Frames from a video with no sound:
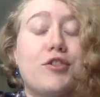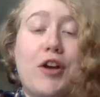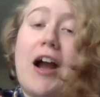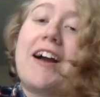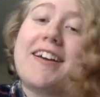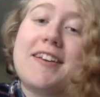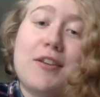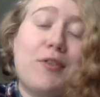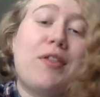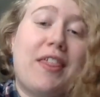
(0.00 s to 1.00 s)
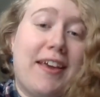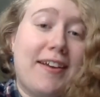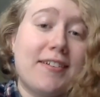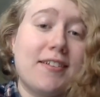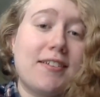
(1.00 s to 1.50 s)
trying new
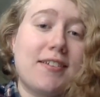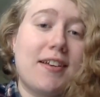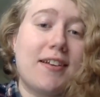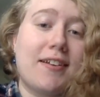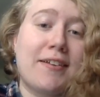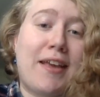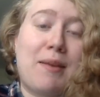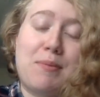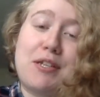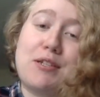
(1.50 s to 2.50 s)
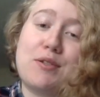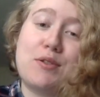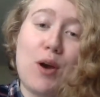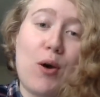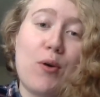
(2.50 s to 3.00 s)
things can be
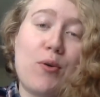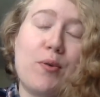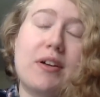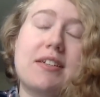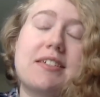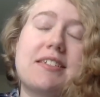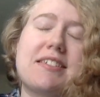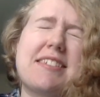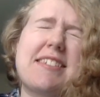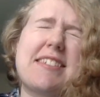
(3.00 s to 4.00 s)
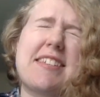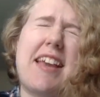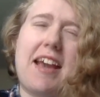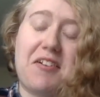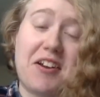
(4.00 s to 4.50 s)
so
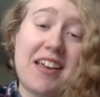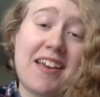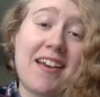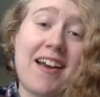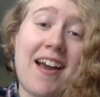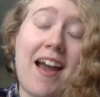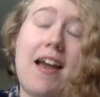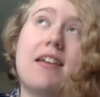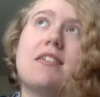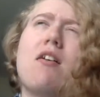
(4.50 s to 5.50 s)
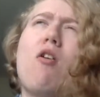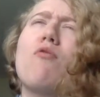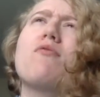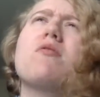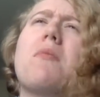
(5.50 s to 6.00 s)
scary and
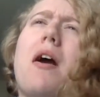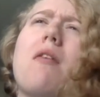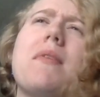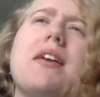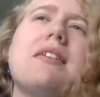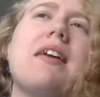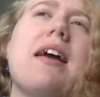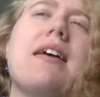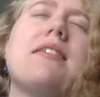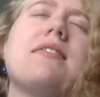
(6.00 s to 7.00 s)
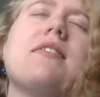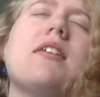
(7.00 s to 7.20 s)
overwhelming, and